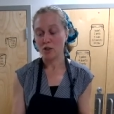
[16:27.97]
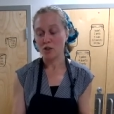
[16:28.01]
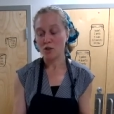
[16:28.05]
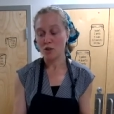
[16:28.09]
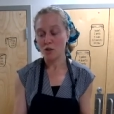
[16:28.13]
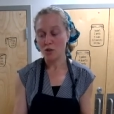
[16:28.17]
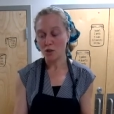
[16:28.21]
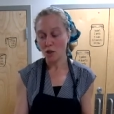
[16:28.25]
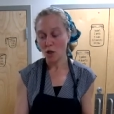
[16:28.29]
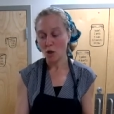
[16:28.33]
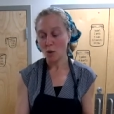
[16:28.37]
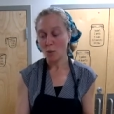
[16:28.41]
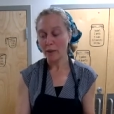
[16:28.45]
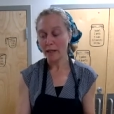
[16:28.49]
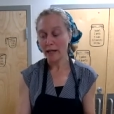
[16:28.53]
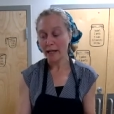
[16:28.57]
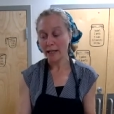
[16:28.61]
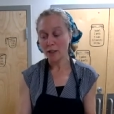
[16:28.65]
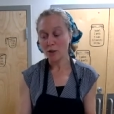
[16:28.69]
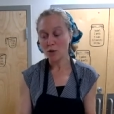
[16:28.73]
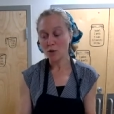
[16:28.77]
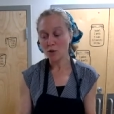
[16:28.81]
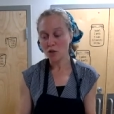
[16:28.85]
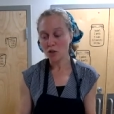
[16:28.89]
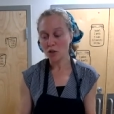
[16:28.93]
So what I
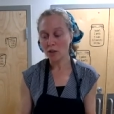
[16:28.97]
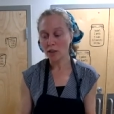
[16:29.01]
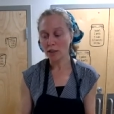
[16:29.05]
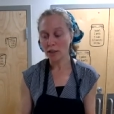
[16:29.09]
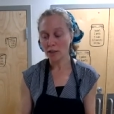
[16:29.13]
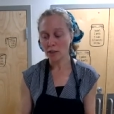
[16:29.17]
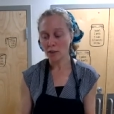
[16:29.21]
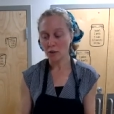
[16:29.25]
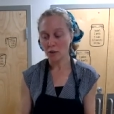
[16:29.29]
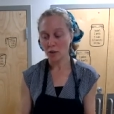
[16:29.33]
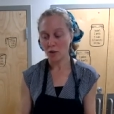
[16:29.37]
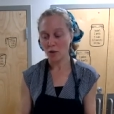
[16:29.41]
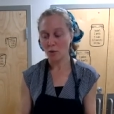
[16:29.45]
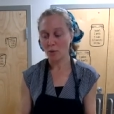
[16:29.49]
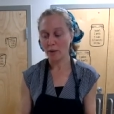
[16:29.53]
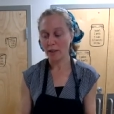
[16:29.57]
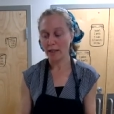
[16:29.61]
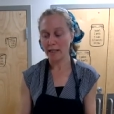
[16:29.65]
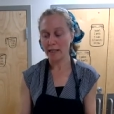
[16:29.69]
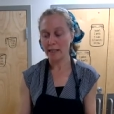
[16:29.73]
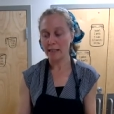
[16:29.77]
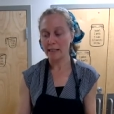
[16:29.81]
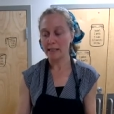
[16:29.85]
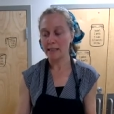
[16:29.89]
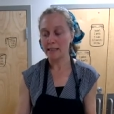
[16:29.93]
usually do
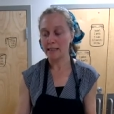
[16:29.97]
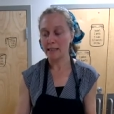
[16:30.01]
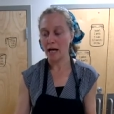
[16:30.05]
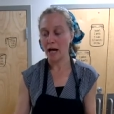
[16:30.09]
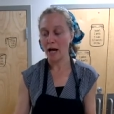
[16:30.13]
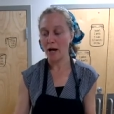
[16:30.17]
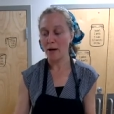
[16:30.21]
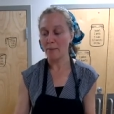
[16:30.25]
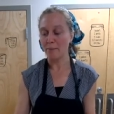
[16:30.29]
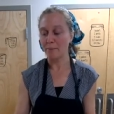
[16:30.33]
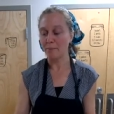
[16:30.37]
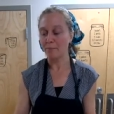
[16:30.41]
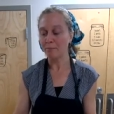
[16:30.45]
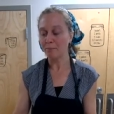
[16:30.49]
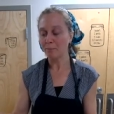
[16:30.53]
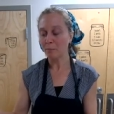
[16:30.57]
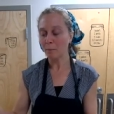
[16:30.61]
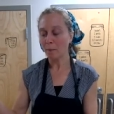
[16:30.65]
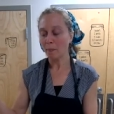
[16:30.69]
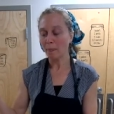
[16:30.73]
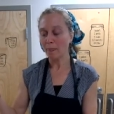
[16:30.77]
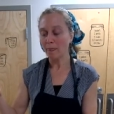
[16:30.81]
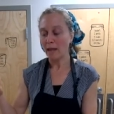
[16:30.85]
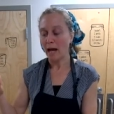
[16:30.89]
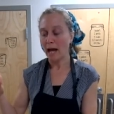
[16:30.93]
is
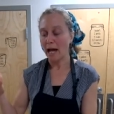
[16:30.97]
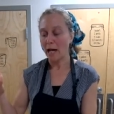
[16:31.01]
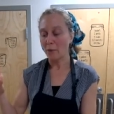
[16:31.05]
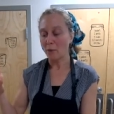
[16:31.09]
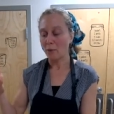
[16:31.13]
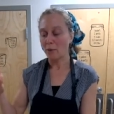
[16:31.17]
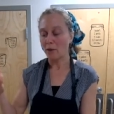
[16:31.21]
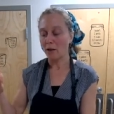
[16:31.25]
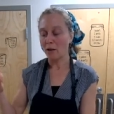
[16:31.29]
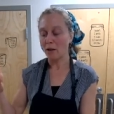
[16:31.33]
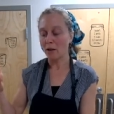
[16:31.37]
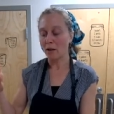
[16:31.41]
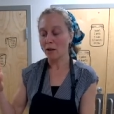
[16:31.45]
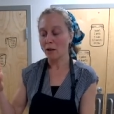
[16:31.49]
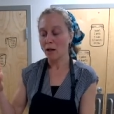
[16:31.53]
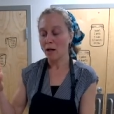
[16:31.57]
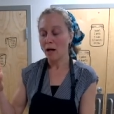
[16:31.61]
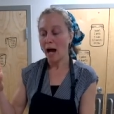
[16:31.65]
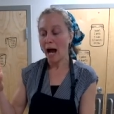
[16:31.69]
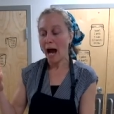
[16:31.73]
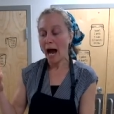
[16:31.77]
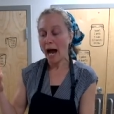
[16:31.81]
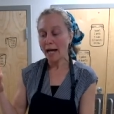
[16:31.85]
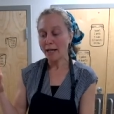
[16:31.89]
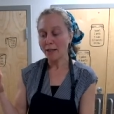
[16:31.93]
I will
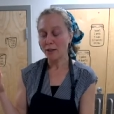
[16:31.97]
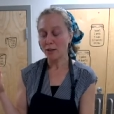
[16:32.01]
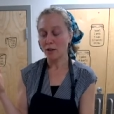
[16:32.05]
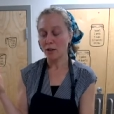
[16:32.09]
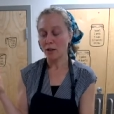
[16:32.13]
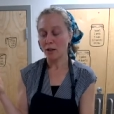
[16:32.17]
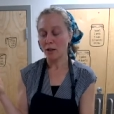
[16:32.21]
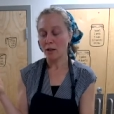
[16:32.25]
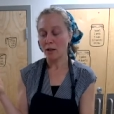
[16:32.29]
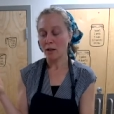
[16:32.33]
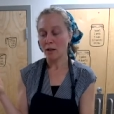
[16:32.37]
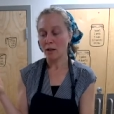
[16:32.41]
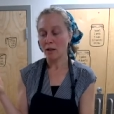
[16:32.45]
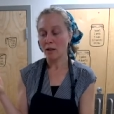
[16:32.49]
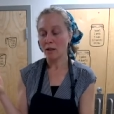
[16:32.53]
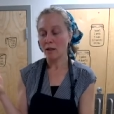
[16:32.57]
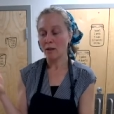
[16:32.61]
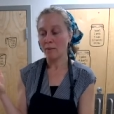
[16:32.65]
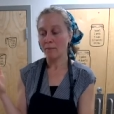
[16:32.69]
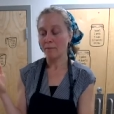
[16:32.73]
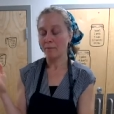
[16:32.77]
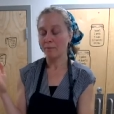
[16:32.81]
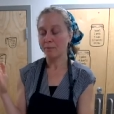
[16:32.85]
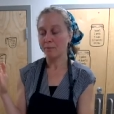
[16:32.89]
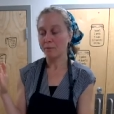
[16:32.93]
either
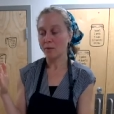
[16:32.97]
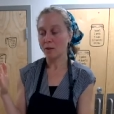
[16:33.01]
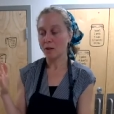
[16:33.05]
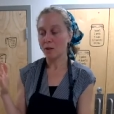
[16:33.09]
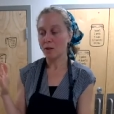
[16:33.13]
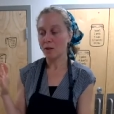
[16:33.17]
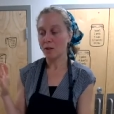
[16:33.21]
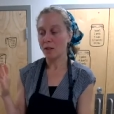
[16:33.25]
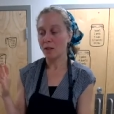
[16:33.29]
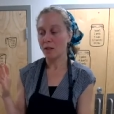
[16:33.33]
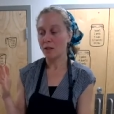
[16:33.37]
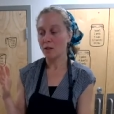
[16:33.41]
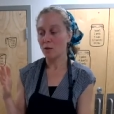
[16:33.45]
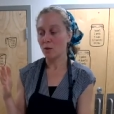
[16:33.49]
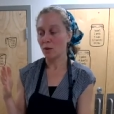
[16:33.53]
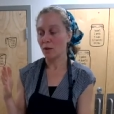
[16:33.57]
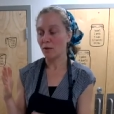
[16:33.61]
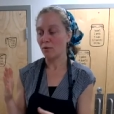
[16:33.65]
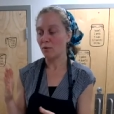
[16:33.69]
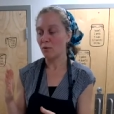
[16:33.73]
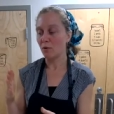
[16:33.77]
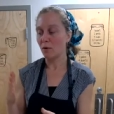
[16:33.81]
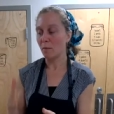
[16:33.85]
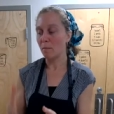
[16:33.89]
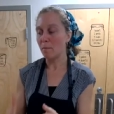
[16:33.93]
sort
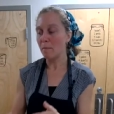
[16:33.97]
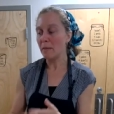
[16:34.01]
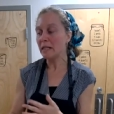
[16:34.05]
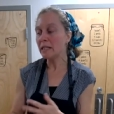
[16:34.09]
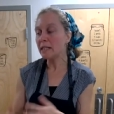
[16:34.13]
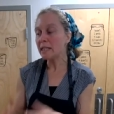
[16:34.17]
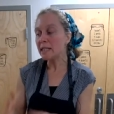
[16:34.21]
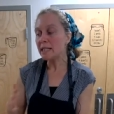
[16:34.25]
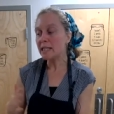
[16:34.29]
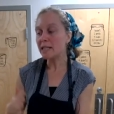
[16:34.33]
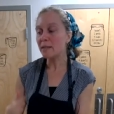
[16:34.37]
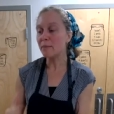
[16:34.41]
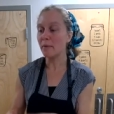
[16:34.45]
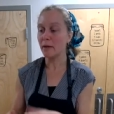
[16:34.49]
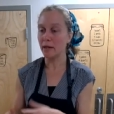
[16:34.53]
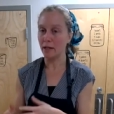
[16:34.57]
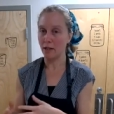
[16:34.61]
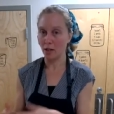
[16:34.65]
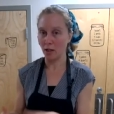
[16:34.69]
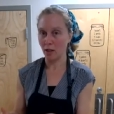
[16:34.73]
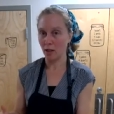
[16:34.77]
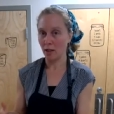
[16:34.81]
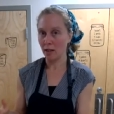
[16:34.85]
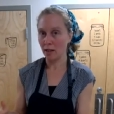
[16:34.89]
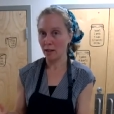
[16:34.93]
of mince the
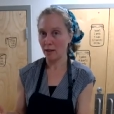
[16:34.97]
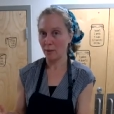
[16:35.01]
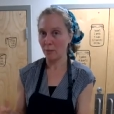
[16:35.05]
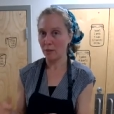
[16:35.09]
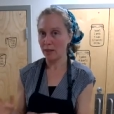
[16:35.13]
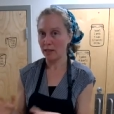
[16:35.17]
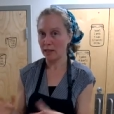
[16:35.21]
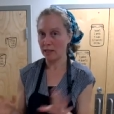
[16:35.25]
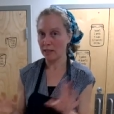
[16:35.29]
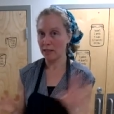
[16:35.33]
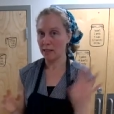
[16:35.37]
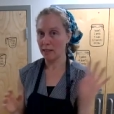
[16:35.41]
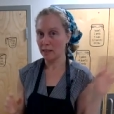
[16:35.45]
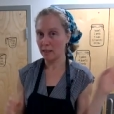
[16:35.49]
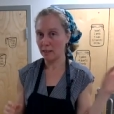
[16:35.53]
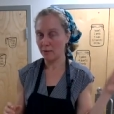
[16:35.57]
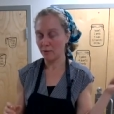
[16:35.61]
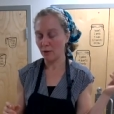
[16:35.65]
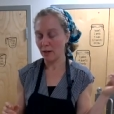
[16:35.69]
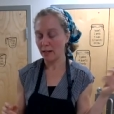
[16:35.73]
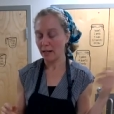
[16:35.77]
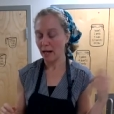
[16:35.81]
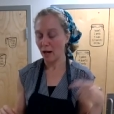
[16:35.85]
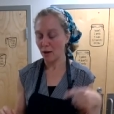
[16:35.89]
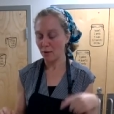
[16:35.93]
butter when it's
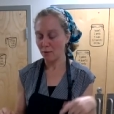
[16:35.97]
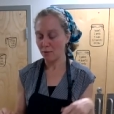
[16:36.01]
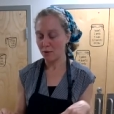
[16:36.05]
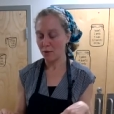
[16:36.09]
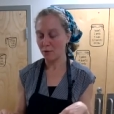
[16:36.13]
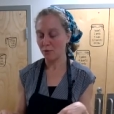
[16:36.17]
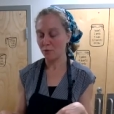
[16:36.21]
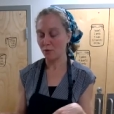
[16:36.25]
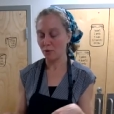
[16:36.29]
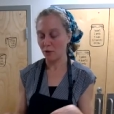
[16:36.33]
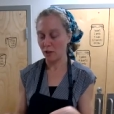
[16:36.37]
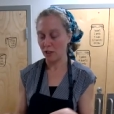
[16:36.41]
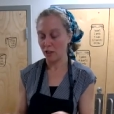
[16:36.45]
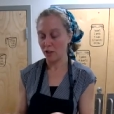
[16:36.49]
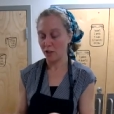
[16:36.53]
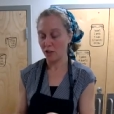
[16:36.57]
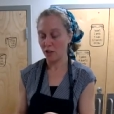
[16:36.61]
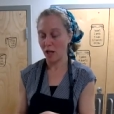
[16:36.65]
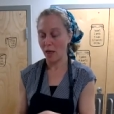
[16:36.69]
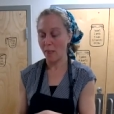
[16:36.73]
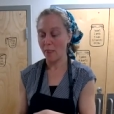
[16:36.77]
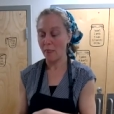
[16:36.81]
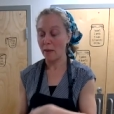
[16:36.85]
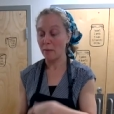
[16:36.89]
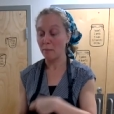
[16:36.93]
right out of the fridge
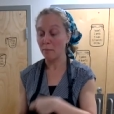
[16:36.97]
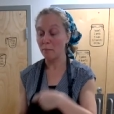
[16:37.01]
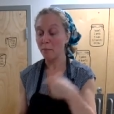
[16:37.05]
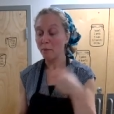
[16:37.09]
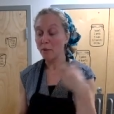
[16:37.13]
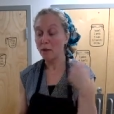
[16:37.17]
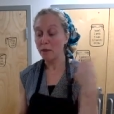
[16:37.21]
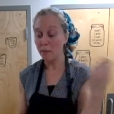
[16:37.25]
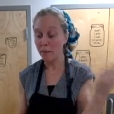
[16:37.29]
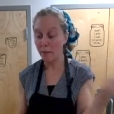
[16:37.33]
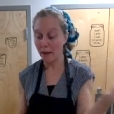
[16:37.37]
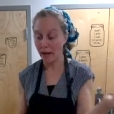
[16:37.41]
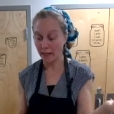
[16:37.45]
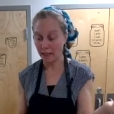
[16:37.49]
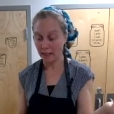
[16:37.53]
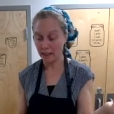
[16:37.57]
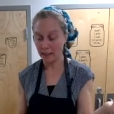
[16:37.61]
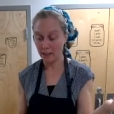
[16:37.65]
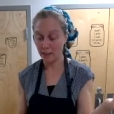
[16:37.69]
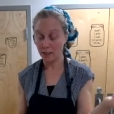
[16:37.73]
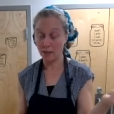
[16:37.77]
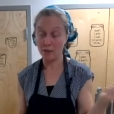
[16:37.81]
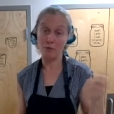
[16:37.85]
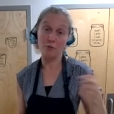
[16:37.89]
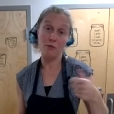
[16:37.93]
and then put it back
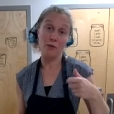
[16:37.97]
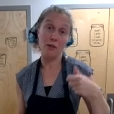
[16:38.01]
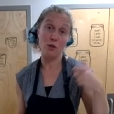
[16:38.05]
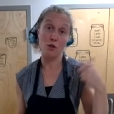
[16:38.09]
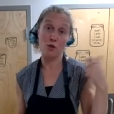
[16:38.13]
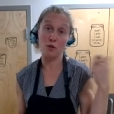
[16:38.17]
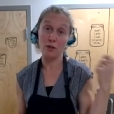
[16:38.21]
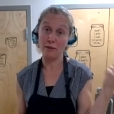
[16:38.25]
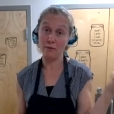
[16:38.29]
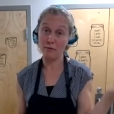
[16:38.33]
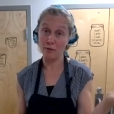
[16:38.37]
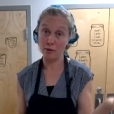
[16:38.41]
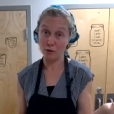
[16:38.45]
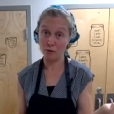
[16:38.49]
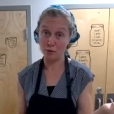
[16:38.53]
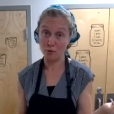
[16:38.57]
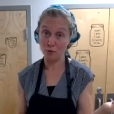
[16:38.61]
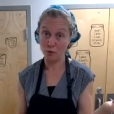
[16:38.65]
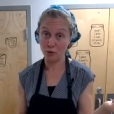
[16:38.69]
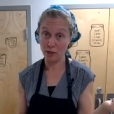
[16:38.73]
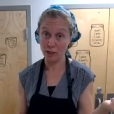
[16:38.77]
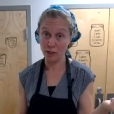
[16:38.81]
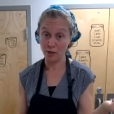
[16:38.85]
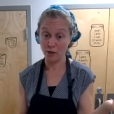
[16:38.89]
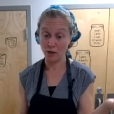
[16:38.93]
into the fridge or even the
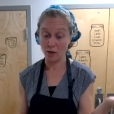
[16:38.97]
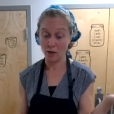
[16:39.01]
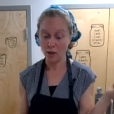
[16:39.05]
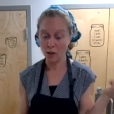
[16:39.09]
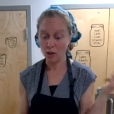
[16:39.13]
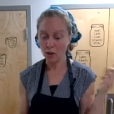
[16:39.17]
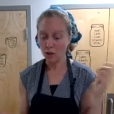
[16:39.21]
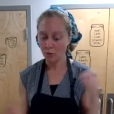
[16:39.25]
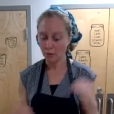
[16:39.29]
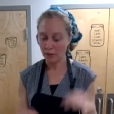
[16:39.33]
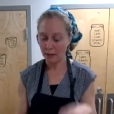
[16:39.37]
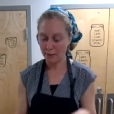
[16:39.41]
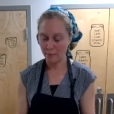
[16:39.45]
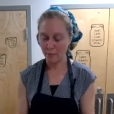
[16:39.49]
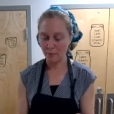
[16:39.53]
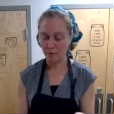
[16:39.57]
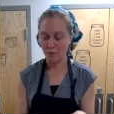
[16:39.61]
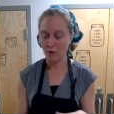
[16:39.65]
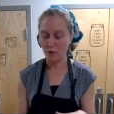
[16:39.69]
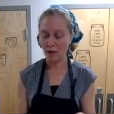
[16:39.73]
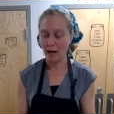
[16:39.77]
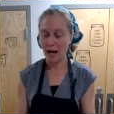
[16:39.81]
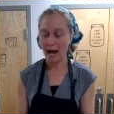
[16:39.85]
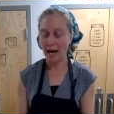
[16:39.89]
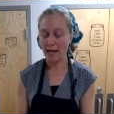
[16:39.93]
freezer right
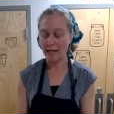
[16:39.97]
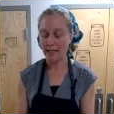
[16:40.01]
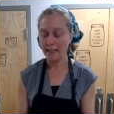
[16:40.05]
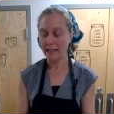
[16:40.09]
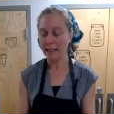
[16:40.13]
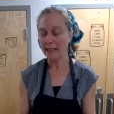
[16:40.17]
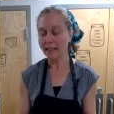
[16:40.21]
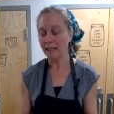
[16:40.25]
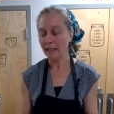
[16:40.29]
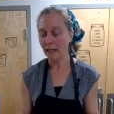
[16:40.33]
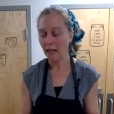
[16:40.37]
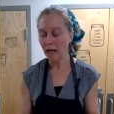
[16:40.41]
before adding it.